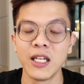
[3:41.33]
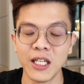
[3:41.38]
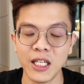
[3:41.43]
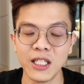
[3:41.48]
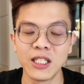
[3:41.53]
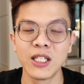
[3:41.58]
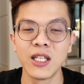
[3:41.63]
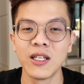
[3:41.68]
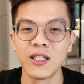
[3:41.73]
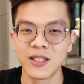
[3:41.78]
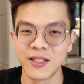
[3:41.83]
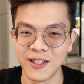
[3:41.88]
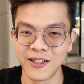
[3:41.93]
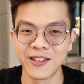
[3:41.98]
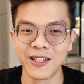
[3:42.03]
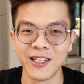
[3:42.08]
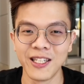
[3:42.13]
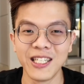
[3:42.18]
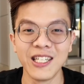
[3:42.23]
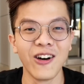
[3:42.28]
is
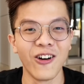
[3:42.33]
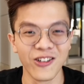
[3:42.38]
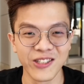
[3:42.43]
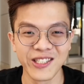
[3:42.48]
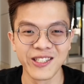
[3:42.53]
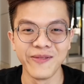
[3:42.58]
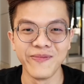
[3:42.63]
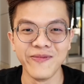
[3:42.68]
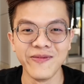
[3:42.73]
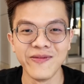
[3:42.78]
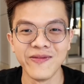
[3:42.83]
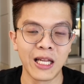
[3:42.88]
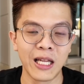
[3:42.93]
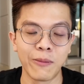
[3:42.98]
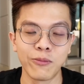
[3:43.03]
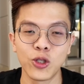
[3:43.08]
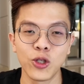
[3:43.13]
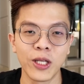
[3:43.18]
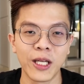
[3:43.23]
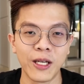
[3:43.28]
certainly awesome. And
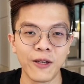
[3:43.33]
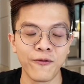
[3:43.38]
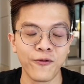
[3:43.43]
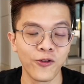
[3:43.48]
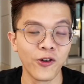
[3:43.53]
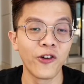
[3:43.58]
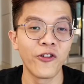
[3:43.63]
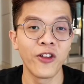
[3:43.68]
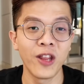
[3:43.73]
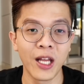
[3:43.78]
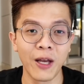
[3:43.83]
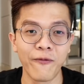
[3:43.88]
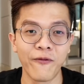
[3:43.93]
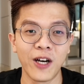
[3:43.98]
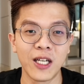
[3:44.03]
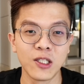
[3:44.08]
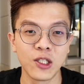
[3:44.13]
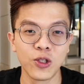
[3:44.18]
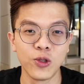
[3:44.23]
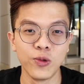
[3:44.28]
I'm sure that if you're an
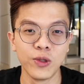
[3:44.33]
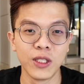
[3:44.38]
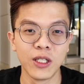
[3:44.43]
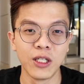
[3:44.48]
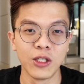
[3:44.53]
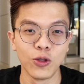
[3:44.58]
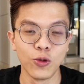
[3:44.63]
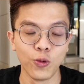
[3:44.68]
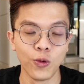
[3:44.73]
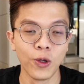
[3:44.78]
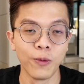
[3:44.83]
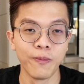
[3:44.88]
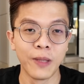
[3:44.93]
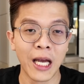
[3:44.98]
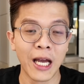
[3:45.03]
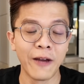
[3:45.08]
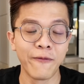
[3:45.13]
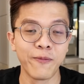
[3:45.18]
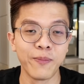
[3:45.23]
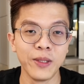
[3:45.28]
advanced user, you will
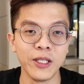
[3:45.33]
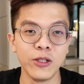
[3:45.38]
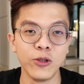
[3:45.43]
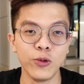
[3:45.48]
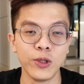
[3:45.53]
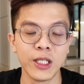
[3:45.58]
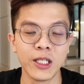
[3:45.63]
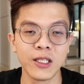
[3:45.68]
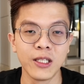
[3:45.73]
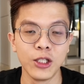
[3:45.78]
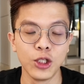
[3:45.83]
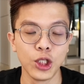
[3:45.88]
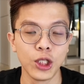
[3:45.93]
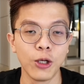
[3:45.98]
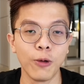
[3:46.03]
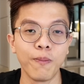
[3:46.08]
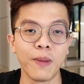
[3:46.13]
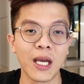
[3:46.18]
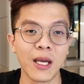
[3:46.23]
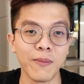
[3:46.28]
have been using
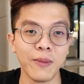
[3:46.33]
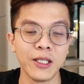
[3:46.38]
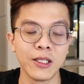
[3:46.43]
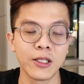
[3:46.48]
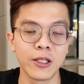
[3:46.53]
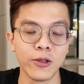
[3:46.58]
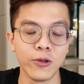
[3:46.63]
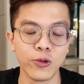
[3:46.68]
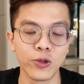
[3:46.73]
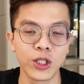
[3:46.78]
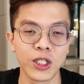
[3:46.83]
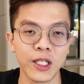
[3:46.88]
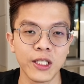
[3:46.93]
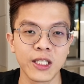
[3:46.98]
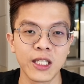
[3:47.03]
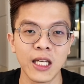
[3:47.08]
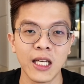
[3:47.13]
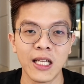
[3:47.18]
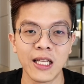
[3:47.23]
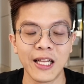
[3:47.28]
digital payment
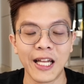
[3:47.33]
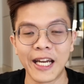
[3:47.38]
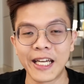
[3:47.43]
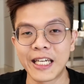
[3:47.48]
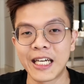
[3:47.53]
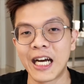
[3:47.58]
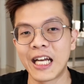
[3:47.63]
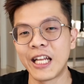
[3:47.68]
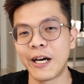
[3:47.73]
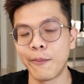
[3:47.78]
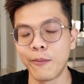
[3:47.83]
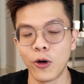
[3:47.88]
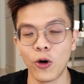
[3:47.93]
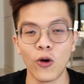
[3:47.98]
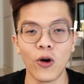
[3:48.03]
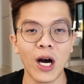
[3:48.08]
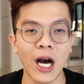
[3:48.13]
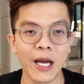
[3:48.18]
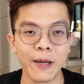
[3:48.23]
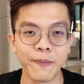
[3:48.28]
solutions like CardUp
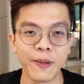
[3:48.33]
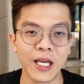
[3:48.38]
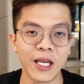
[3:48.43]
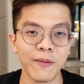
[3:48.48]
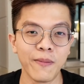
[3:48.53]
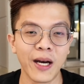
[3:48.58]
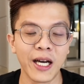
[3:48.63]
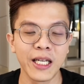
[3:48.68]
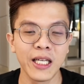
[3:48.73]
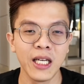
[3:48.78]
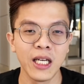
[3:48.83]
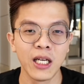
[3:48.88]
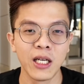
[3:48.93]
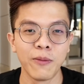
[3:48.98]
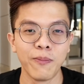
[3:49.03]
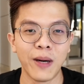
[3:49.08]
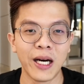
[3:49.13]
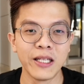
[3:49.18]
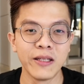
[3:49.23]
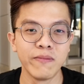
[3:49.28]
or ipaymy.
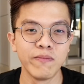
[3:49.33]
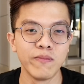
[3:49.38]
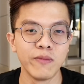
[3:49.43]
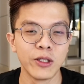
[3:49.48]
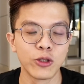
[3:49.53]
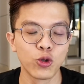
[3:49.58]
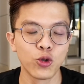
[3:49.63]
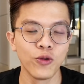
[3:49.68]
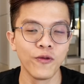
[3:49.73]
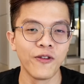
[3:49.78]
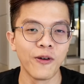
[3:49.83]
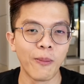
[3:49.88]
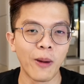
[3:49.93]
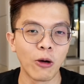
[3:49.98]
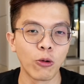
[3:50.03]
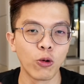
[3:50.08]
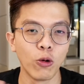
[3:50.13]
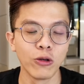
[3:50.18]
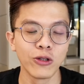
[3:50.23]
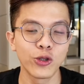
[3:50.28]
But the truth
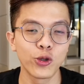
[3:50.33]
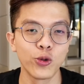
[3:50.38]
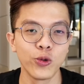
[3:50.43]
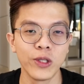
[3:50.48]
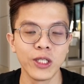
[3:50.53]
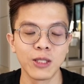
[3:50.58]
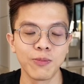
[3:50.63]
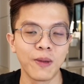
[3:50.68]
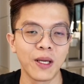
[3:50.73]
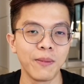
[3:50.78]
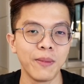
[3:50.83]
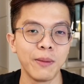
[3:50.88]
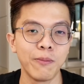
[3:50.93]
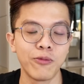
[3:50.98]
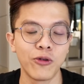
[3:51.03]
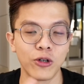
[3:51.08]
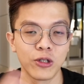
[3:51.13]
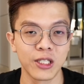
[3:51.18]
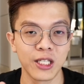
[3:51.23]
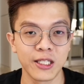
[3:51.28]
about going through these payment
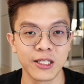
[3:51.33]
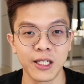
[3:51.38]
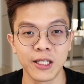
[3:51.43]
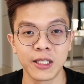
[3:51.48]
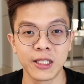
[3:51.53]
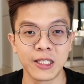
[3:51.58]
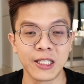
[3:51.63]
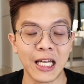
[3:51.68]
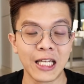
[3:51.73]
processes is